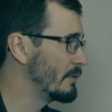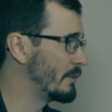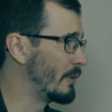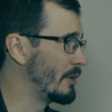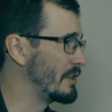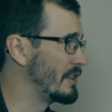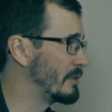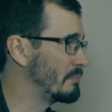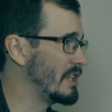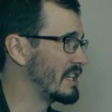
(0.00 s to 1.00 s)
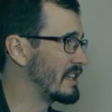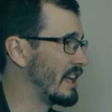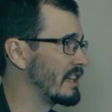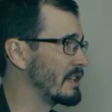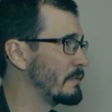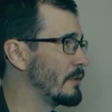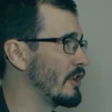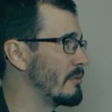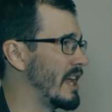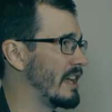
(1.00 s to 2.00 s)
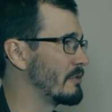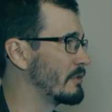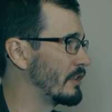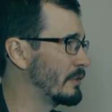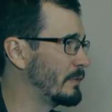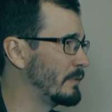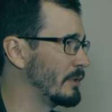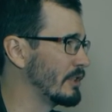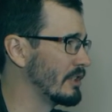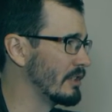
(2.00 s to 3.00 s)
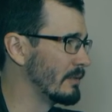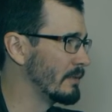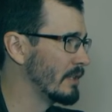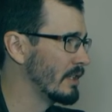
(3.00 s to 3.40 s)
for this big accounting firm, and it was just full of,